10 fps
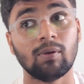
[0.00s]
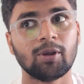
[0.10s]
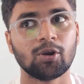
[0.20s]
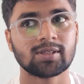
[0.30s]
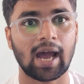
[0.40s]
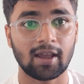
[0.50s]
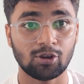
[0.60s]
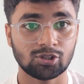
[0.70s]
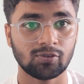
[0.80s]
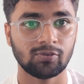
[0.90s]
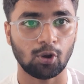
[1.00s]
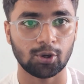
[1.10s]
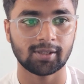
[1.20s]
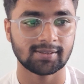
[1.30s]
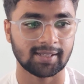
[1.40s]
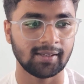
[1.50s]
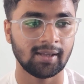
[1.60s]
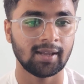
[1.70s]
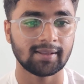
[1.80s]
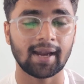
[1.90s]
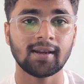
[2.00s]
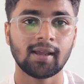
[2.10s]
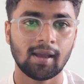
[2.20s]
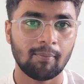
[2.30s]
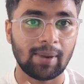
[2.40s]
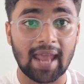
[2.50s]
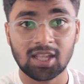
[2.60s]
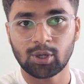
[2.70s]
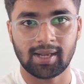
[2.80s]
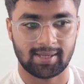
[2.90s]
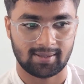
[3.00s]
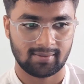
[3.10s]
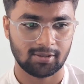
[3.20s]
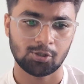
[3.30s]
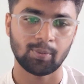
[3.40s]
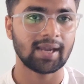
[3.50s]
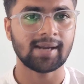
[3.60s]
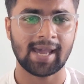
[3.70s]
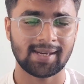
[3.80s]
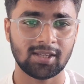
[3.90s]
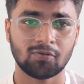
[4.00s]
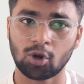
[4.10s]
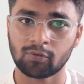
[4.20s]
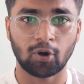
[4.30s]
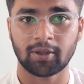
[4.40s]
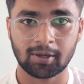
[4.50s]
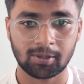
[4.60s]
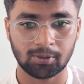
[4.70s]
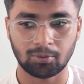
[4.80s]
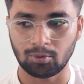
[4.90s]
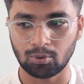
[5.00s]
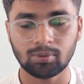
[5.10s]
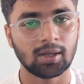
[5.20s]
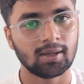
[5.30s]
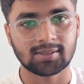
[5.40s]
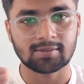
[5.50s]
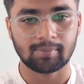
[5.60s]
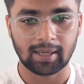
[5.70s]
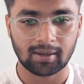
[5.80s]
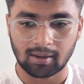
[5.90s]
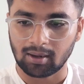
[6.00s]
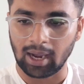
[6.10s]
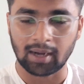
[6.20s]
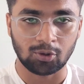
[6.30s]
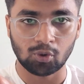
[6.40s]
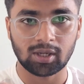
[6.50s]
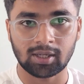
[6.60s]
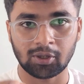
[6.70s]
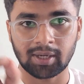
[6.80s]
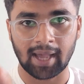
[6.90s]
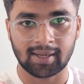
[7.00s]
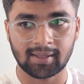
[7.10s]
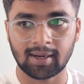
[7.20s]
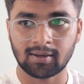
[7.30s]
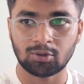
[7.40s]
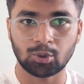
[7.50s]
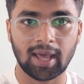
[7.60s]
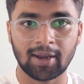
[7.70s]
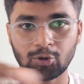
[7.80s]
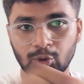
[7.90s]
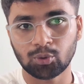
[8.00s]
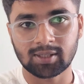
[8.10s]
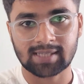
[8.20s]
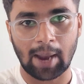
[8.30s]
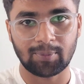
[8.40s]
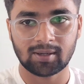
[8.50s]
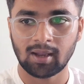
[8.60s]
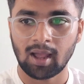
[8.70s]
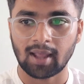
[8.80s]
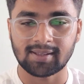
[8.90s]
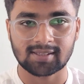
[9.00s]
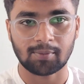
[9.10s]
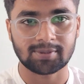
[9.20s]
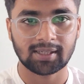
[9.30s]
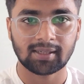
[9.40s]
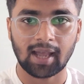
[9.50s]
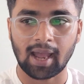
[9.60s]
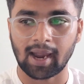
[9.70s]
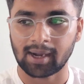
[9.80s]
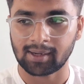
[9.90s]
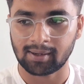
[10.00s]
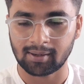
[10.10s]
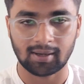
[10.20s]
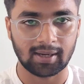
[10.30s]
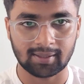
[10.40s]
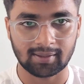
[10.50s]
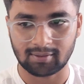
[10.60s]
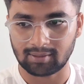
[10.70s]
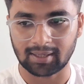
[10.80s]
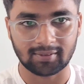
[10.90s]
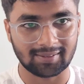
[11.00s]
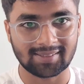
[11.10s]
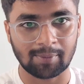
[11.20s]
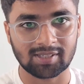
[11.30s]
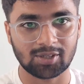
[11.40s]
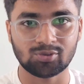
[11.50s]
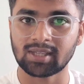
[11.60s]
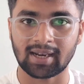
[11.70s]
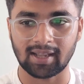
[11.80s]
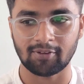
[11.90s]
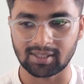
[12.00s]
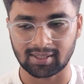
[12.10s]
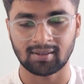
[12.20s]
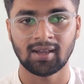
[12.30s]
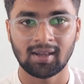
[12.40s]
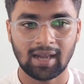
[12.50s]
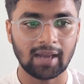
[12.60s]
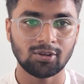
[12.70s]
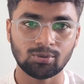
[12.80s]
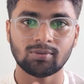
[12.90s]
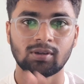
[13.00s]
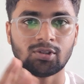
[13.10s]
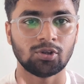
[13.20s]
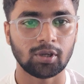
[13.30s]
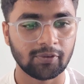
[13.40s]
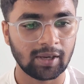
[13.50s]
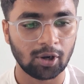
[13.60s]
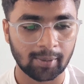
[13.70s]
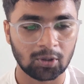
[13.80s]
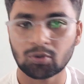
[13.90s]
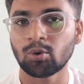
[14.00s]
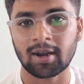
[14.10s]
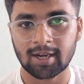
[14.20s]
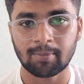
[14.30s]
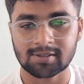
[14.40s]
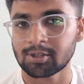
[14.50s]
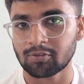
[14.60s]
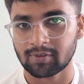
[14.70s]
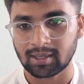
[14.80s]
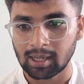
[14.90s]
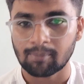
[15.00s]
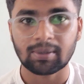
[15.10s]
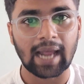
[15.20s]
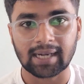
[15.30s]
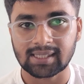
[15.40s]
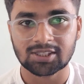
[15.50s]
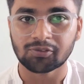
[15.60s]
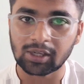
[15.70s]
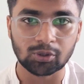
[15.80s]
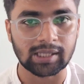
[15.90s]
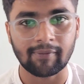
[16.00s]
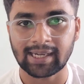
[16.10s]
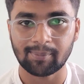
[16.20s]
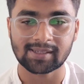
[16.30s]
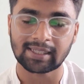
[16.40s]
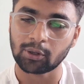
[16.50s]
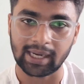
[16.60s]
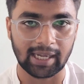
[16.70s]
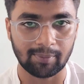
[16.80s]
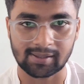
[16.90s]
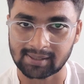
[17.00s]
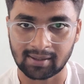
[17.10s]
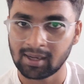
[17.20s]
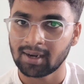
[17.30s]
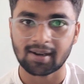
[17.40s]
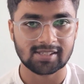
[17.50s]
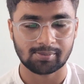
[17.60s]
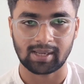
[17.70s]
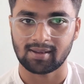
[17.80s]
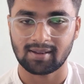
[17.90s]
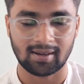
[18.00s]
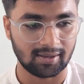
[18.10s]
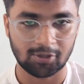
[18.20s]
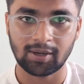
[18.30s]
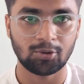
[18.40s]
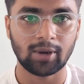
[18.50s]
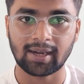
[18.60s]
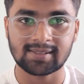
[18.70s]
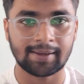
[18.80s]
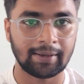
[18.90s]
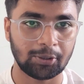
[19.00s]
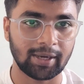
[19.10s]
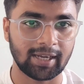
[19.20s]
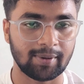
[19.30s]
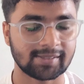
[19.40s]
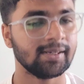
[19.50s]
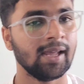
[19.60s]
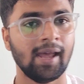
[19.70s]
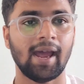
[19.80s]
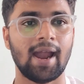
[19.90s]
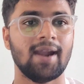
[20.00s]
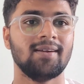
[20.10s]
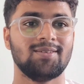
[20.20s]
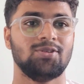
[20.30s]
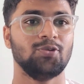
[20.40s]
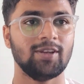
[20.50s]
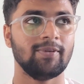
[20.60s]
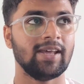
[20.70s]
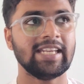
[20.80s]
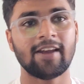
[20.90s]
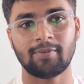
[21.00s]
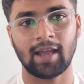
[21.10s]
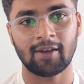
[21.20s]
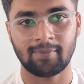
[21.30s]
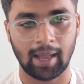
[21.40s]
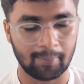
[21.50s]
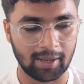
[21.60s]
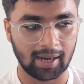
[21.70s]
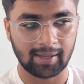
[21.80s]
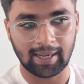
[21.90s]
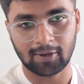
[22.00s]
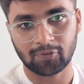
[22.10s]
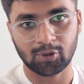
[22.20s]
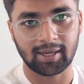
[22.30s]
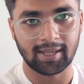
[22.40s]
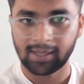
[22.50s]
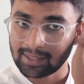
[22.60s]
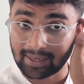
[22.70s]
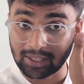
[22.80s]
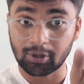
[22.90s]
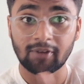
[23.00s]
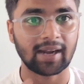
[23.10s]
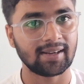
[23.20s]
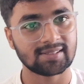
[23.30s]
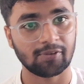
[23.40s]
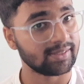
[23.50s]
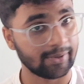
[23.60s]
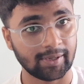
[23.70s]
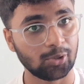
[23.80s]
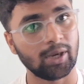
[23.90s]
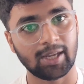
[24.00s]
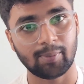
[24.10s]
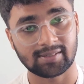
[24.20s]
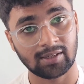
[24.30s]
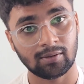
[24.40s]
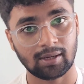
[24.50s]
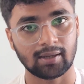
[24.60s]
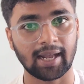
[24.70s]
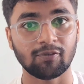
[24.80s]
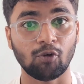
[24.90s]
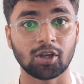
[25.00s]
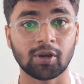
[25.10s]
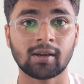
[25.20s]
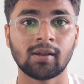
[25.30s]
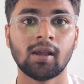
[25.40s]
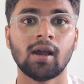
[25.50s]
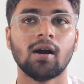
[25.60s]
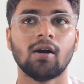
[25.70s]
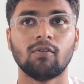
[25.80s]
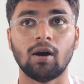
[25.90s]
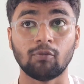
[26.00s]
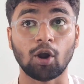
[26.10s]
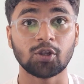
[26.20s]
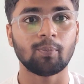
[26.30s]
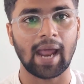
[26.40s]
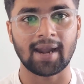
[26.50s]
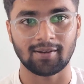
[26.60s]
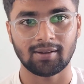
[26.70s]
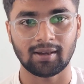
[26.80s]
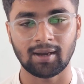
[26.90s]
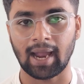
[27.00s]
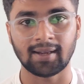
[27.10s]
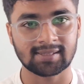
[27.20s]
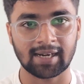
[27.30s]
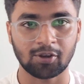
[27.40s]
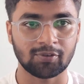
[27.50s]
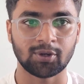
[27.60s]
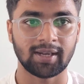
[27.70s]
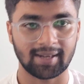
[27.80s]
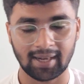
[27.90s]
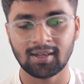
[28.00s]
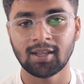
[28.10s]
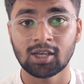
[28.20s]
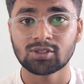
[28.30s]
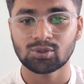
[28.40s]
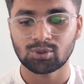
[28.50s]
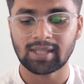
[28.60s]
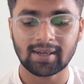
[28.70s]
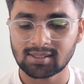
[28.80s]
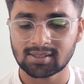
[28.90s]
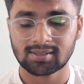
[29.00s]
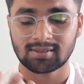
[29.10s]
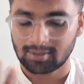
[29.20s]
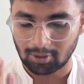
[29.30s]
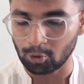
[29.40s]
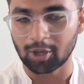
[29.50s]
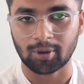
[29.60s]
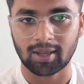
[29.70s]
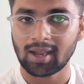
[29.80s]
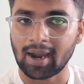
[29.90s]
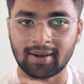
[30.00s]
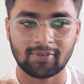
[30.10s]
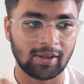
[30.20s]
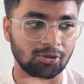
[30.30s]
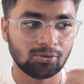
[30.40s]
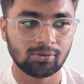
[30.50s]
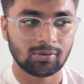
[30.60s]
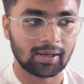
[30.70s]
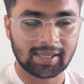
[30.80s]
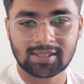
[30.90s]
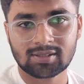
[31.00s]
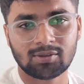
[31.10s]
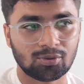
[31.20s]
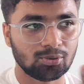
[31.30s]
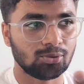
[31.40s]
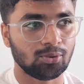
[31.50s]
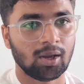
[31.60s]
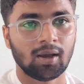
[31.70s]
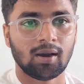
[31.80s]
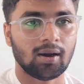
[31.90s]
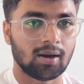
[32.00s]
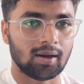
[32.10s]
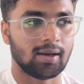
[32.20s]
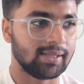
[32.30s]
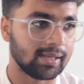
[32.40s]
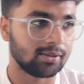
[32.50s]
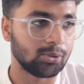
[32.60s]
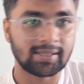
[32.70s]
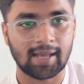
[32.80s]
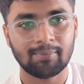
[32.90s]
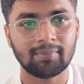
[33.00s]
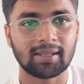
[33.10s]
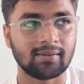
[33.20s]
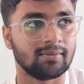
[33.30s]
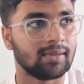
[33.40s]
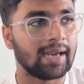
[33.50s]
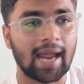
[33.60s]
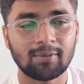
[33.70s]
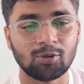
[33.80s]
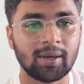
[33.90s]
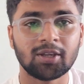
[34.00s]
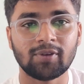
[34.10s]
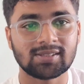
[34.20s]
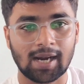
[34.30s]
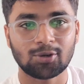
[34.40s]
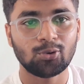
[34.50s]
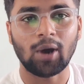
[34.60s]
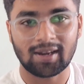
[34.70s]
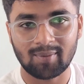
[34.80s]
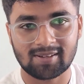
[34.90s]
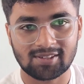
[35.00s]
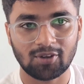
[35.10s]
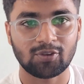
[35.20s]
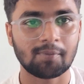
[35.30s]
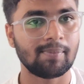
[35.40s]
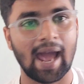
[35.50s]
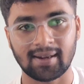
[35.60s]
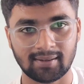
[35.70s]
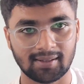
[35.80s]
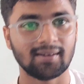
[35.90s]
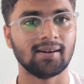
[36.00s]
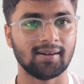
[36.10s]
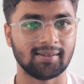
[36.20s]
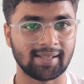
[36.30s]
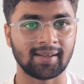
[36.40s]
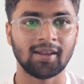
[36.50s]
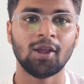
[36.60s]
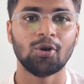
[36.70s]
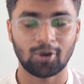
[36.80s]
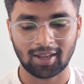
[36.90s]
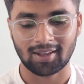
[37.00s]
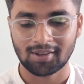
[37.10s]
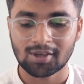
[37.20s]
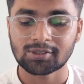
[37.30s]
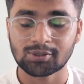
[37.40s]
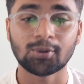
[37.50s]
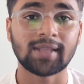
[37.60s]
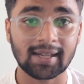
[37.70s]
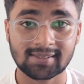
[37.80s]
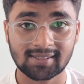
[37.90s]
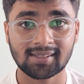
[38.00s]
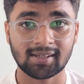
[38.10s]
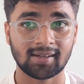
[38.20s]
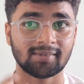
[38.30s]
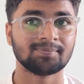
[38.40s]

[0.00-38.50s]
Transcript: because I also followed this thing, that plan your day. You make a diary or whatever you do, just make a note in your diary that today I have to do this chapter, this subject, and other like these MCQs and everything. I know you will not able to do 100% of it, but at least you will do 70% or 80%. Trust me, you will do at least 70 to 80%, and you will be very happy at the end of your day that you have at least covered 70 to 80% that what you planned at the starting of your day, right? So that is okay. And when you reach to near to exam, then at that moment you will start to do 100% of your planned thing. Okay, so that's the